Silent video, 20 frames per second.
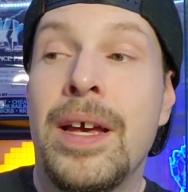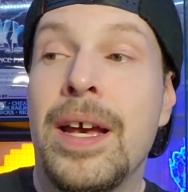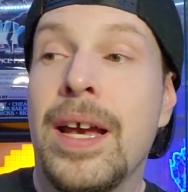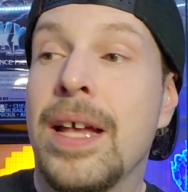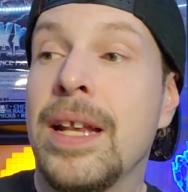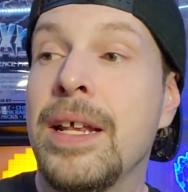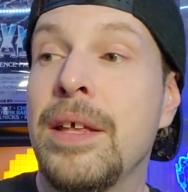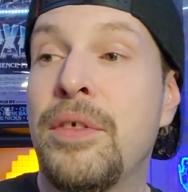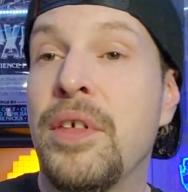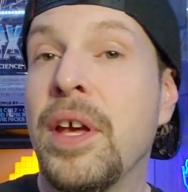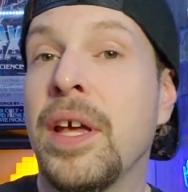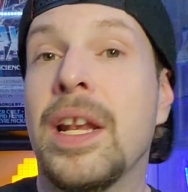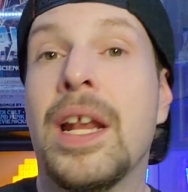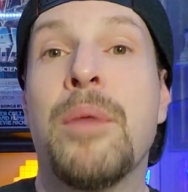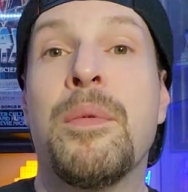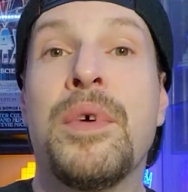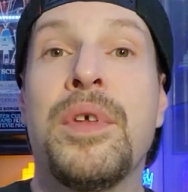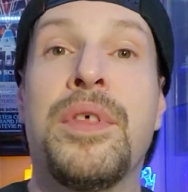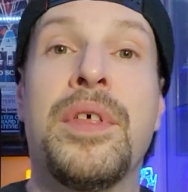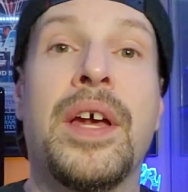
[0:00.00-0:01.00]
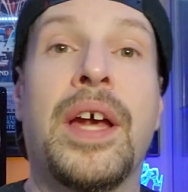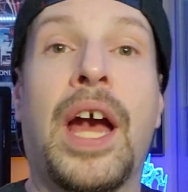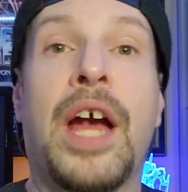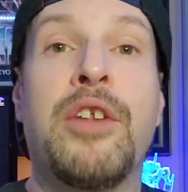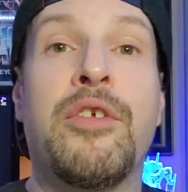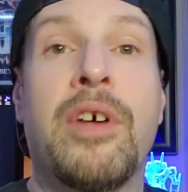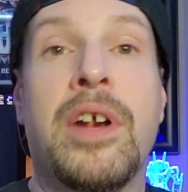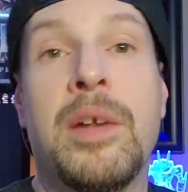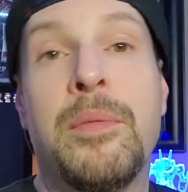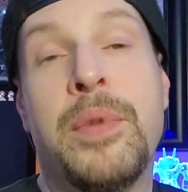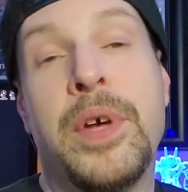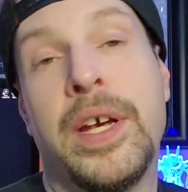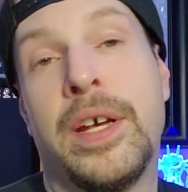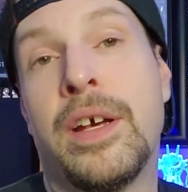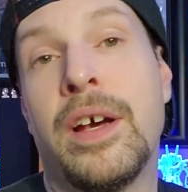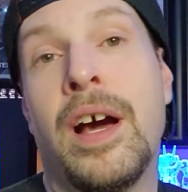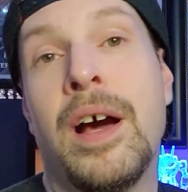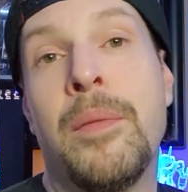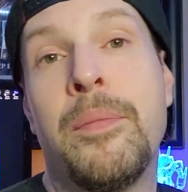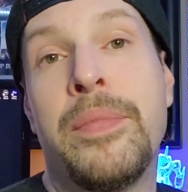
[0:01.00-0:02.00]
anything and everything I try to
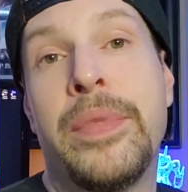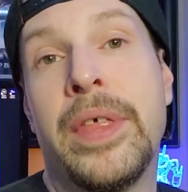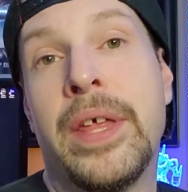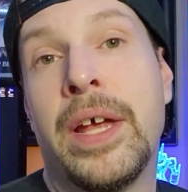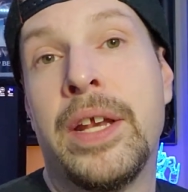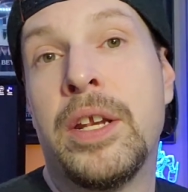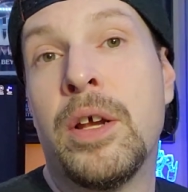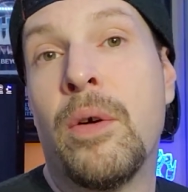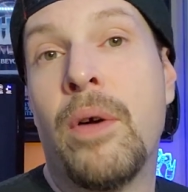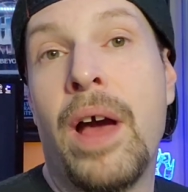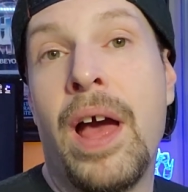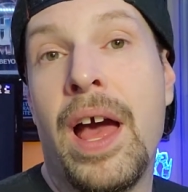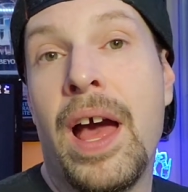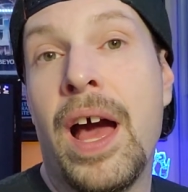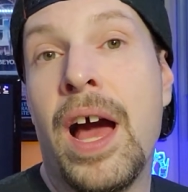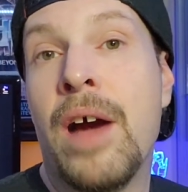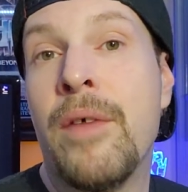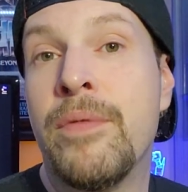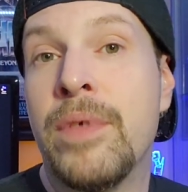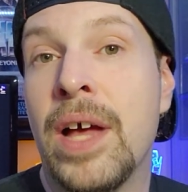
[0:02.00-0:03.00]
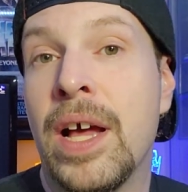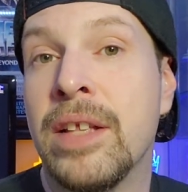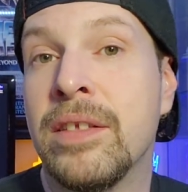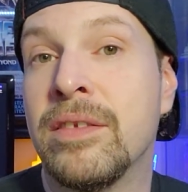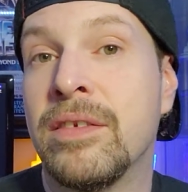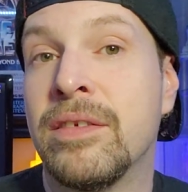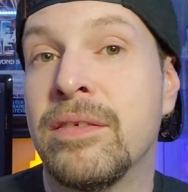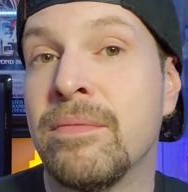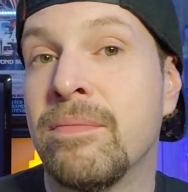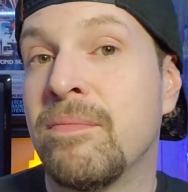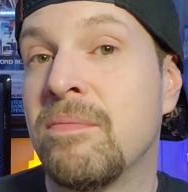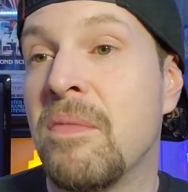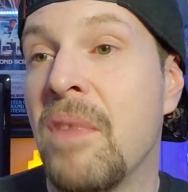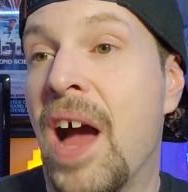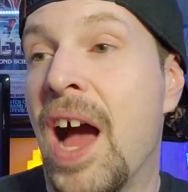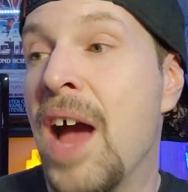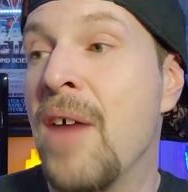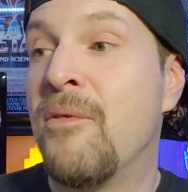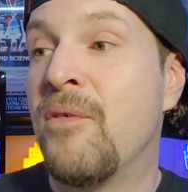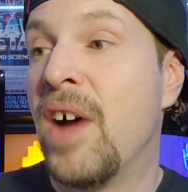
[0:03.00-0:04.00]
pick up that I don't have that's
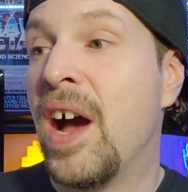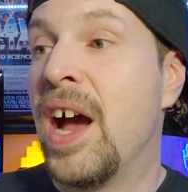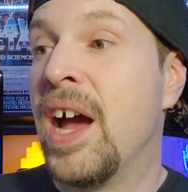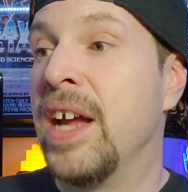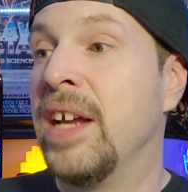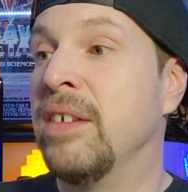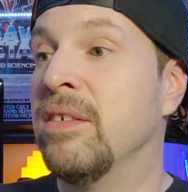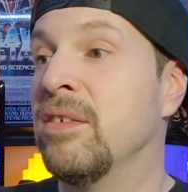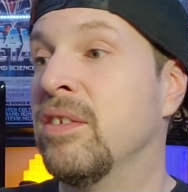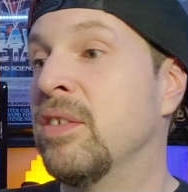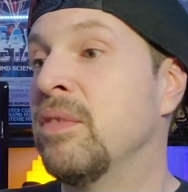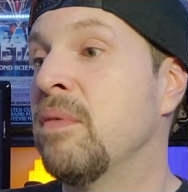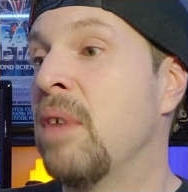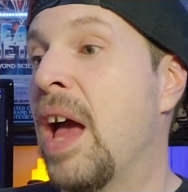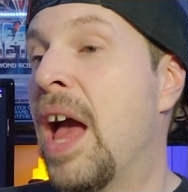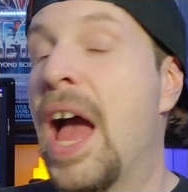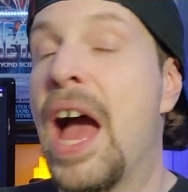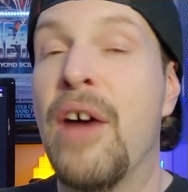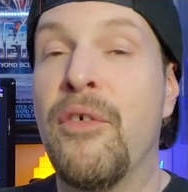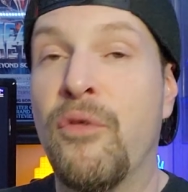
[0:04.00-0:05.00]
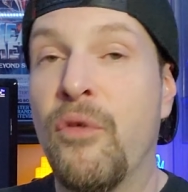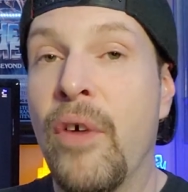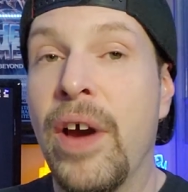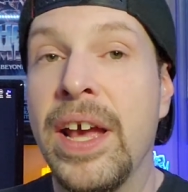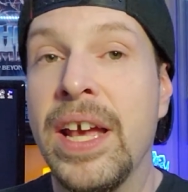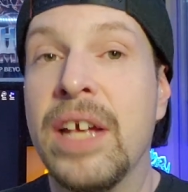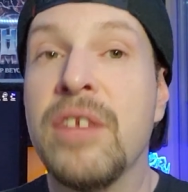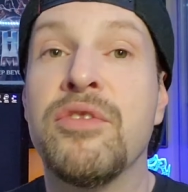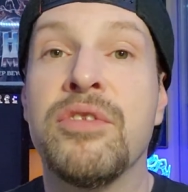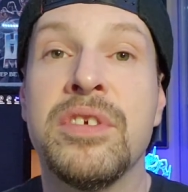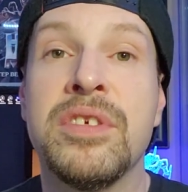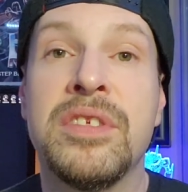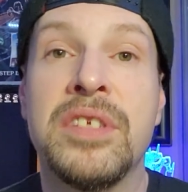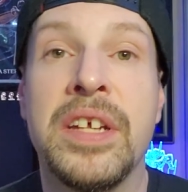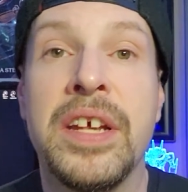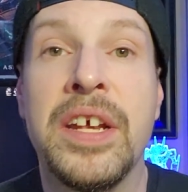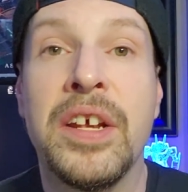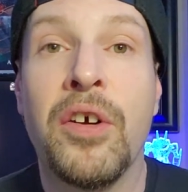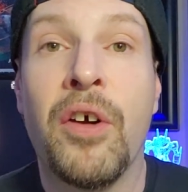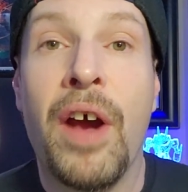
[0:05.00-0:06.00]
I find halfway
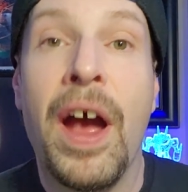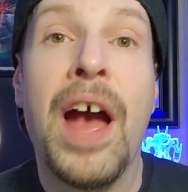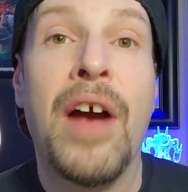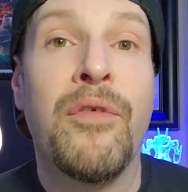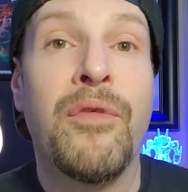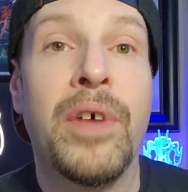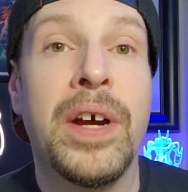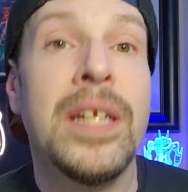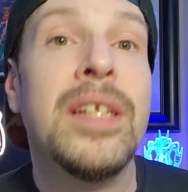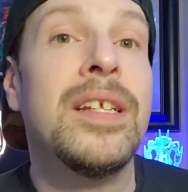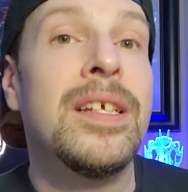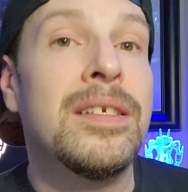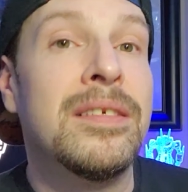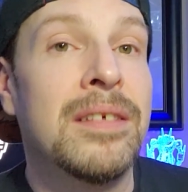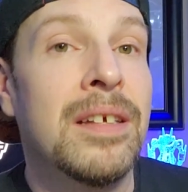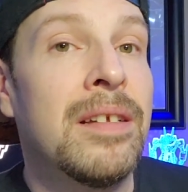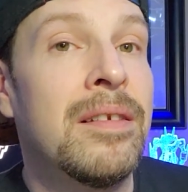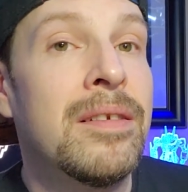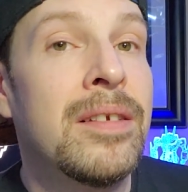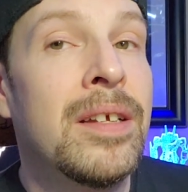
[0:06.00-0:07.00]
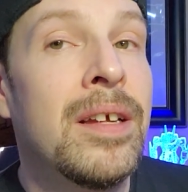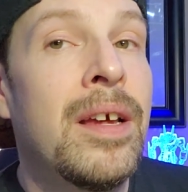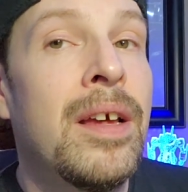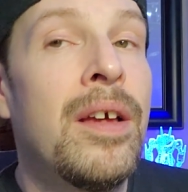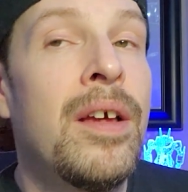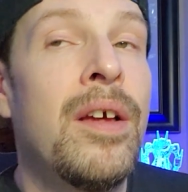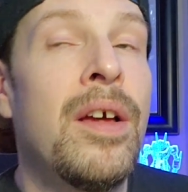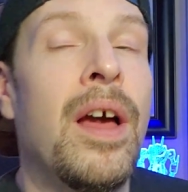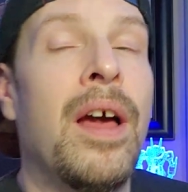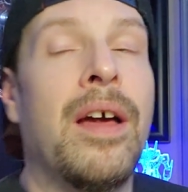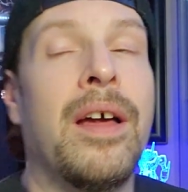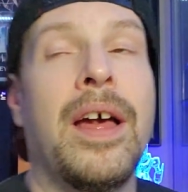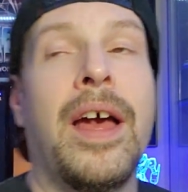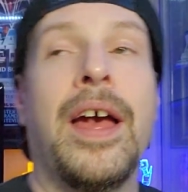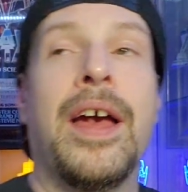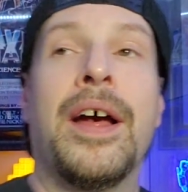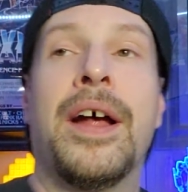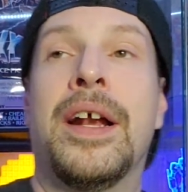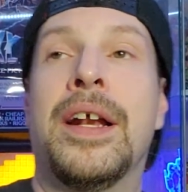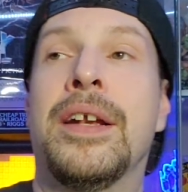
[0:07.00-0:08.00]
interesting or halfway decent.
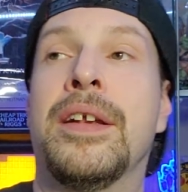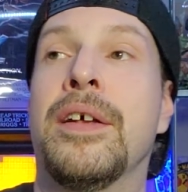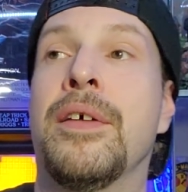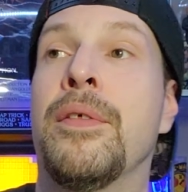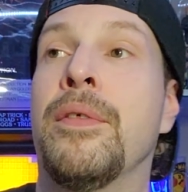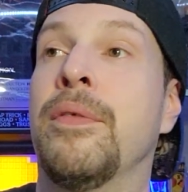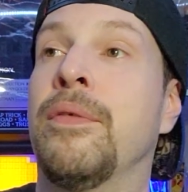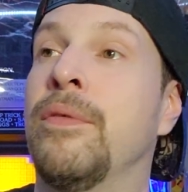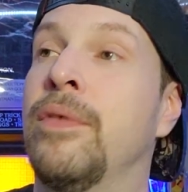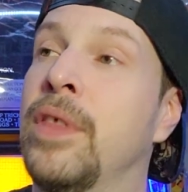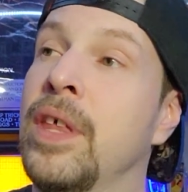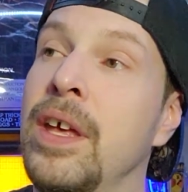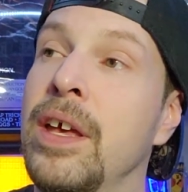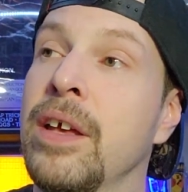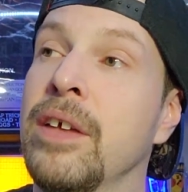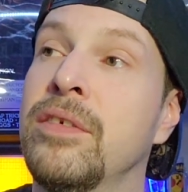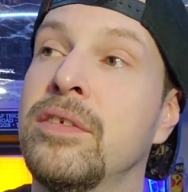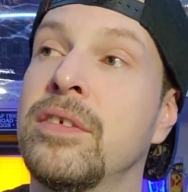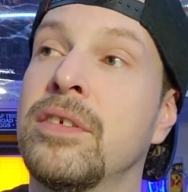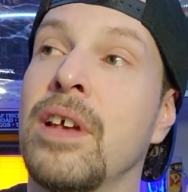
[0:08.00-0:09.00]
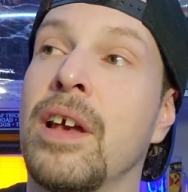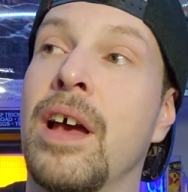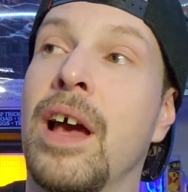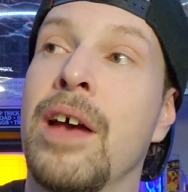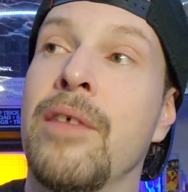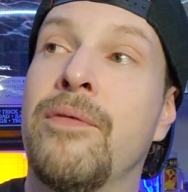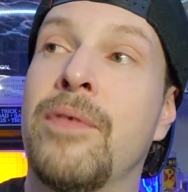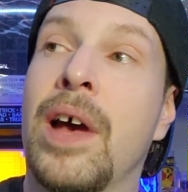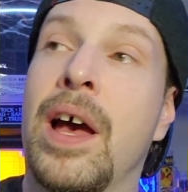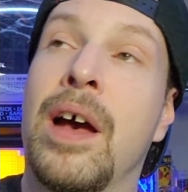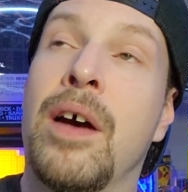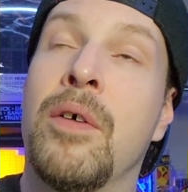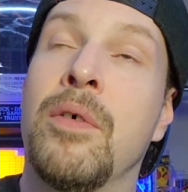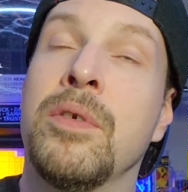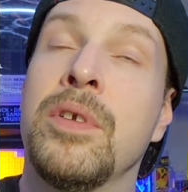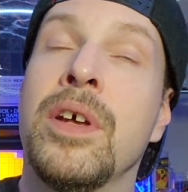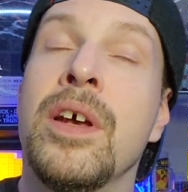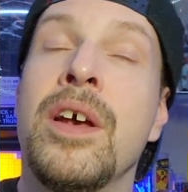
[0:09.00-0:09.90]
And this I found